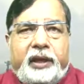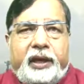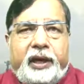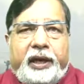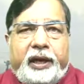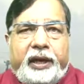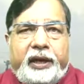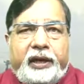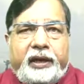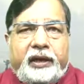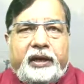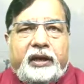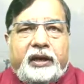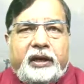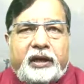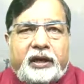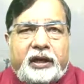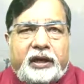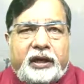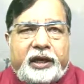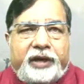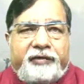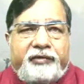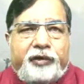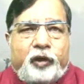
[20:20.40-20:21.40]

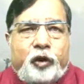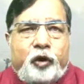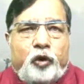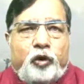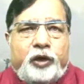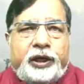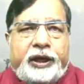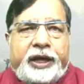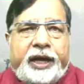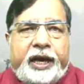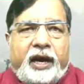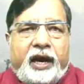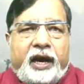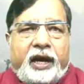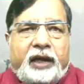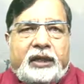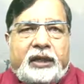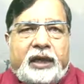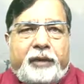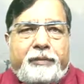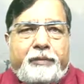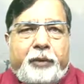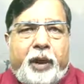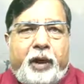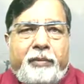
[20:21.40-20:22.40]
If you look, the
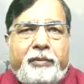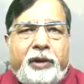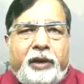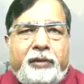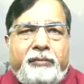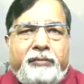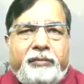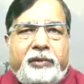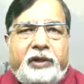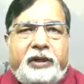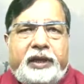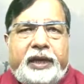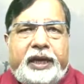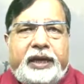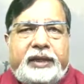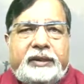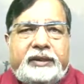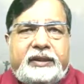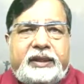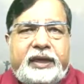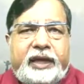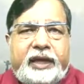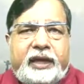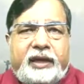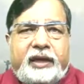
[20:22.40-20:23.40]
another problem is
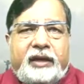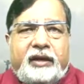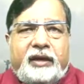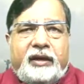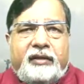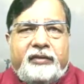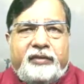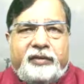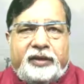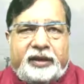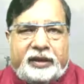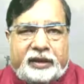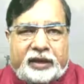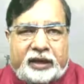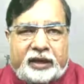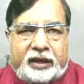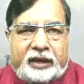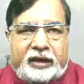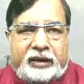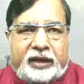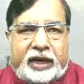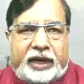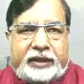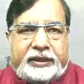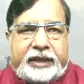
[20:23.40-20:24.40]
the,
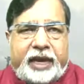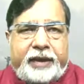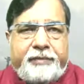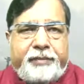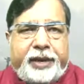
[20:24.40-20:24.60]
as I